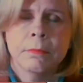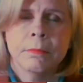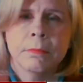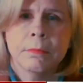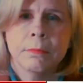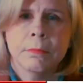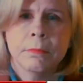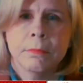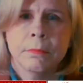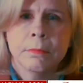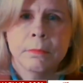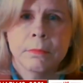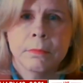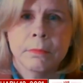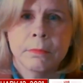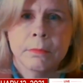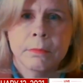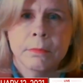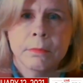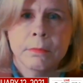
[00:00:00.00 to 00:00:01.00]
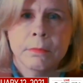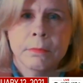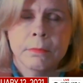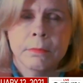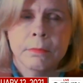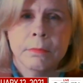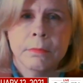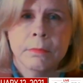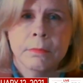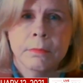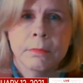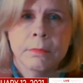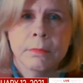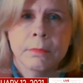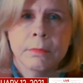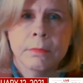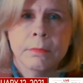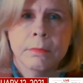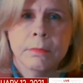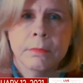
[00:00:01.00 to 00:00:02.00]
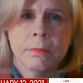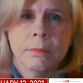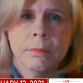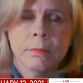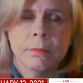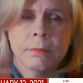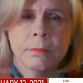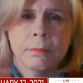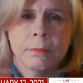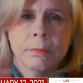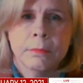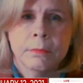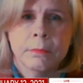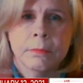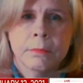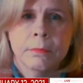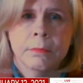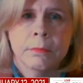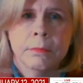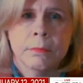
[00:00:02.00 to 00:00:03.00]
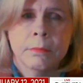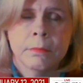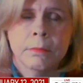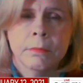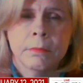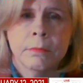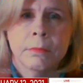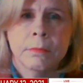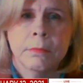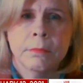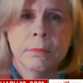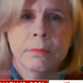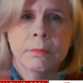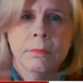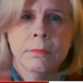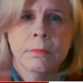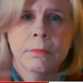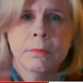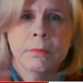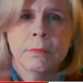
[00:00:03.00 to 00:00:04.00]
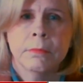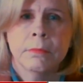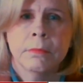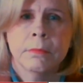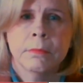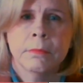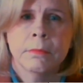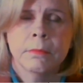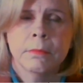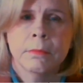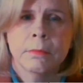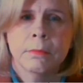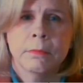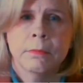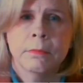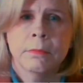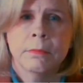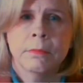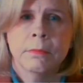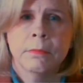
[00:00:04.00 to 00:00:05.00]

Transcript: [no speech]